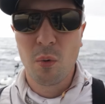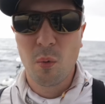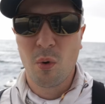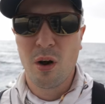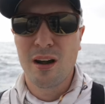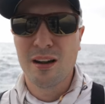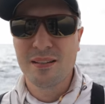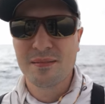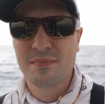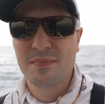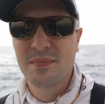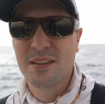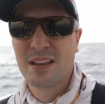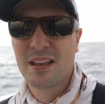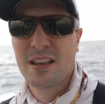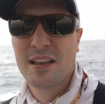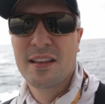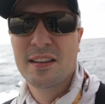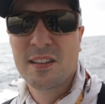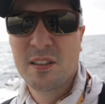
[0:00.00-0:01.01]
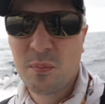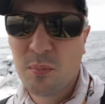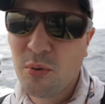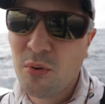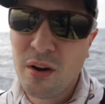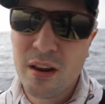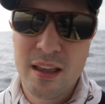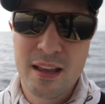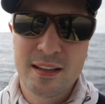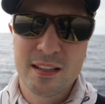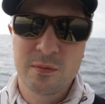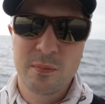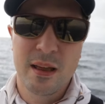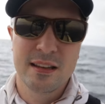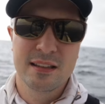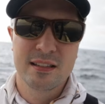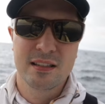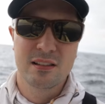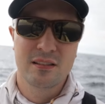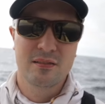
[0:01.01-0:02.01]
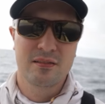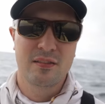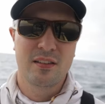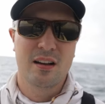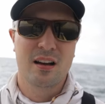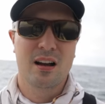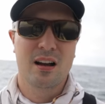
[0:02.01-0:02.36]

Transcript: one, it's pretty expensive.